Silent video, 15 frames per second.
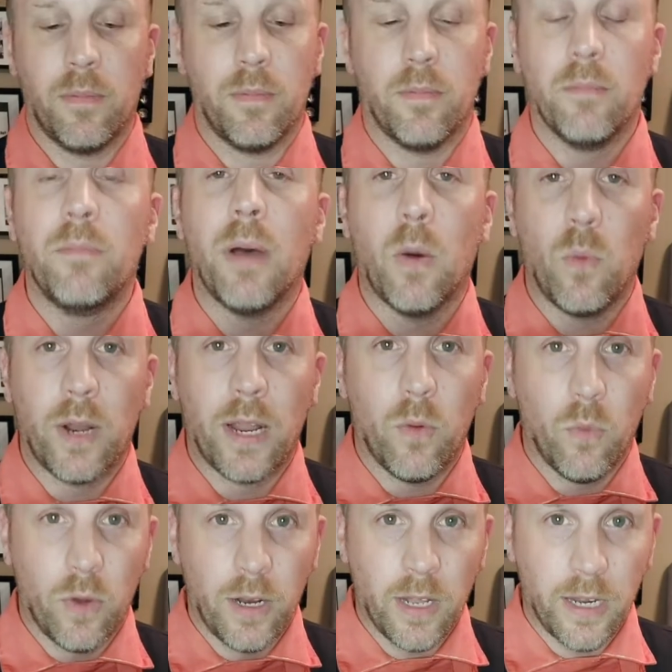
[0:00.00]
But what I
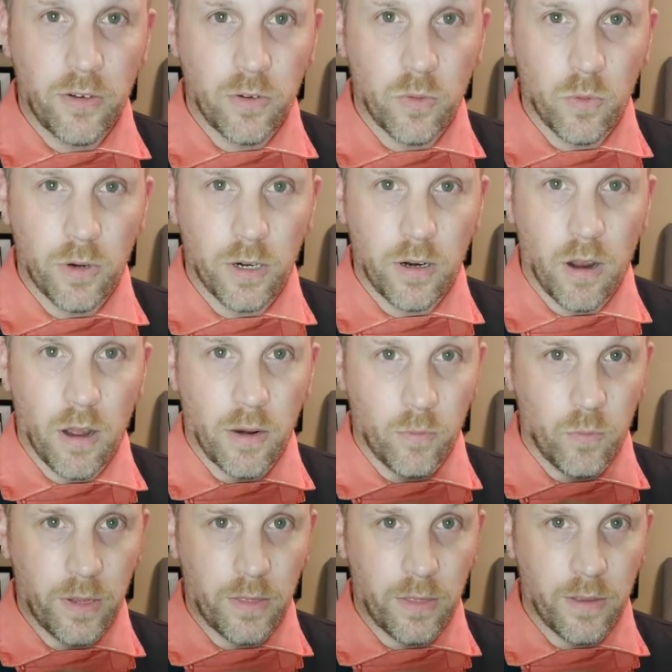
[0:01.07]
would like to work on
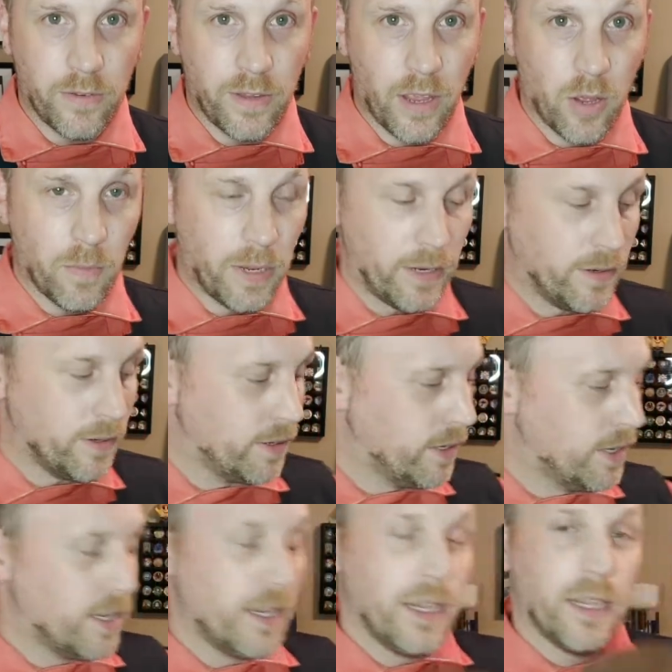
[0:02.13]
with this helmet
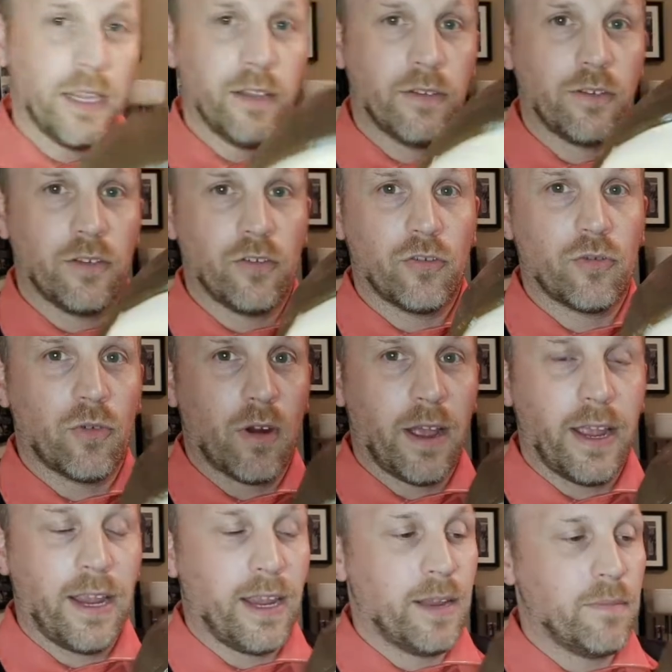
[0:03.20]
is to
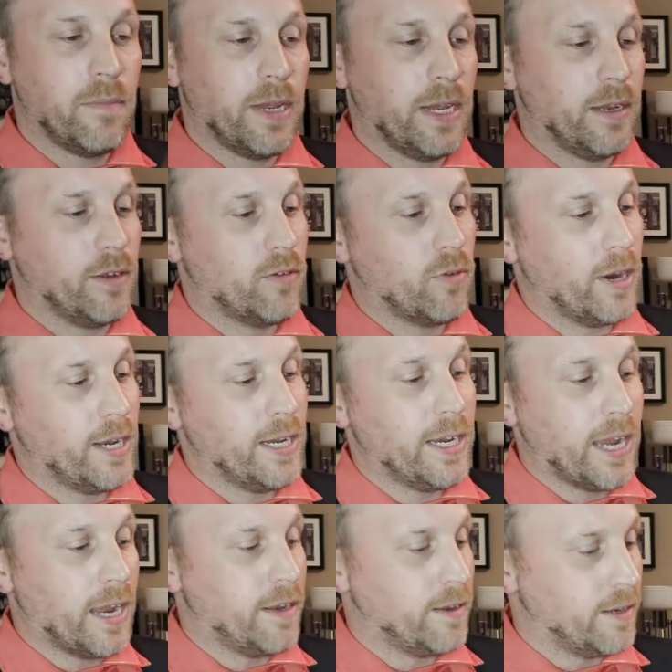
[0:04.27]
try to
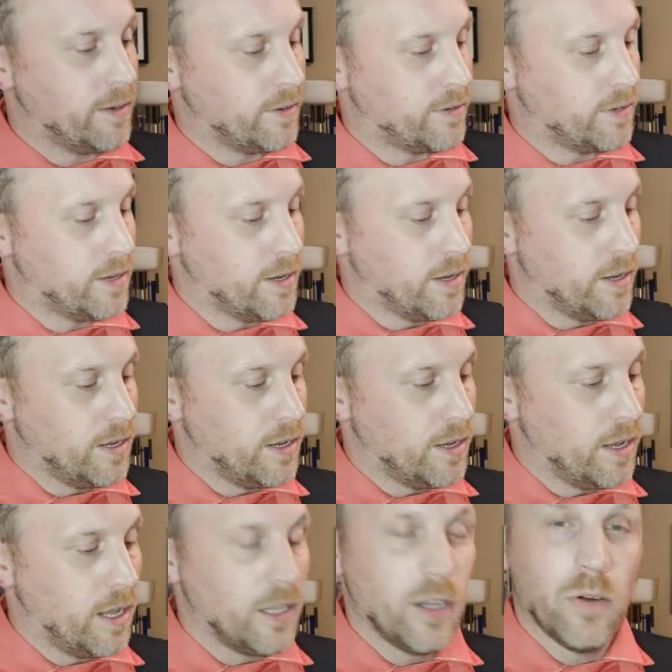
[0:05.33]
get it
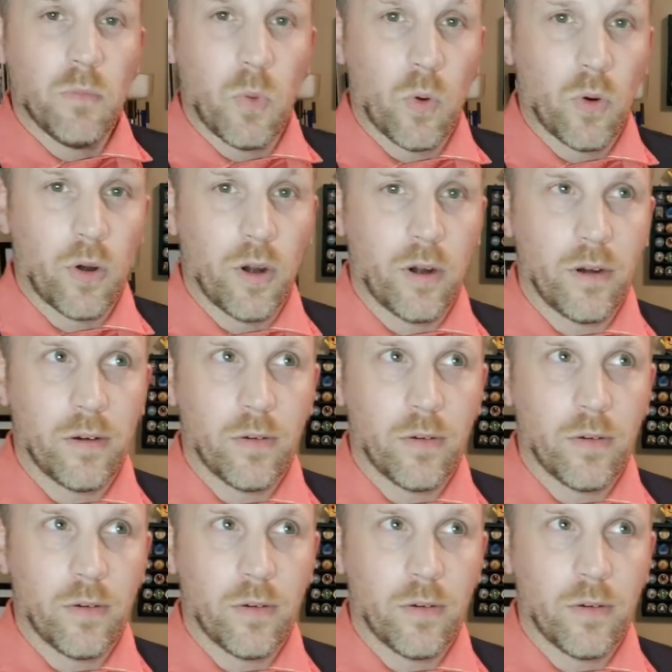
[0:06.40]
a little more